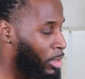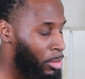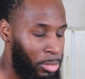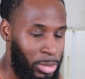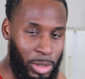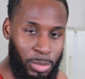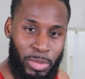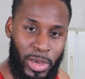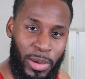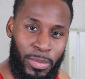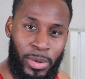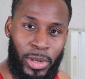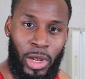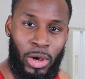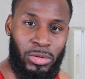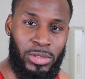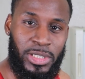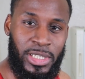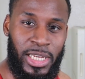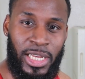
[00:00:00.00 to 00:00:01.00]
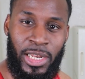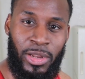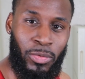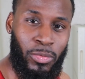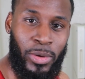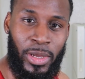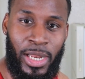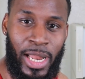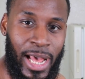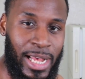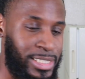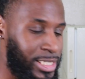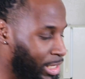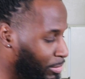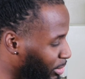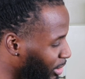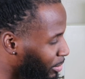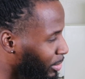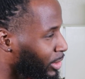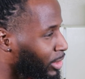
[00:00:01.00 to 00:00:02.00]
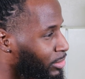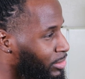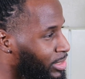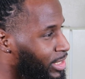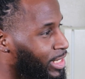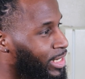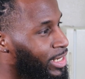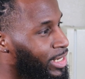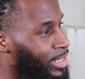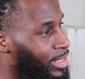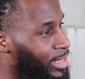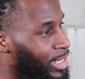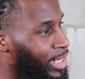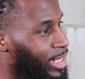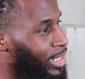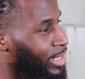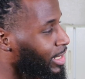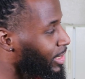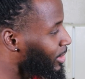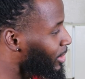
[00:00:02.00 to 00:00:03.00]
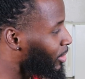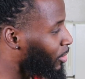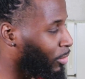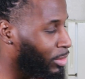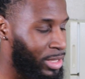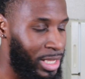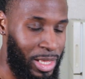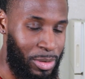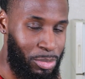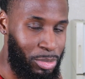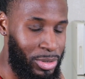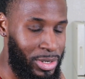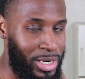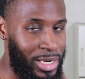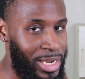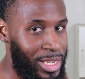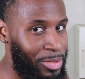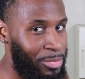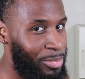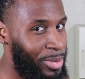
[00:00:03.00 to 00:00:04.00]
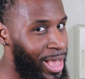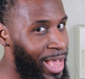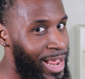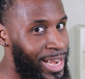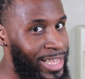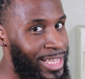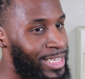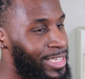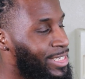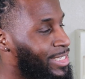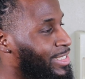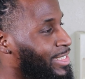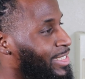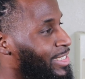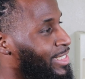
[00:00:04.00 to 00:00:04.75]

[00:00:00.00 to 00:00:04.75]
but people don't tend to realize that. People don't tend to think what they put in their body